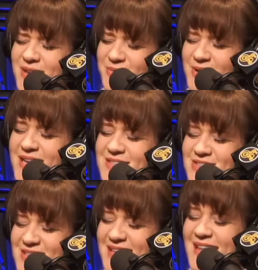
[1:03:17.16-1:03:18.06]

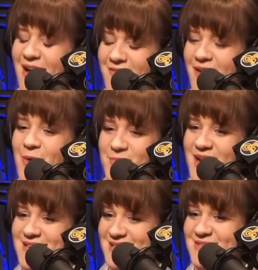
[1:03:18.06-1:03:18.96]
reached and like found
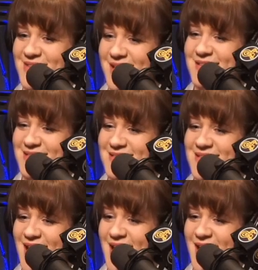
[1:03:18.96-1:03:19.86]
positive things to say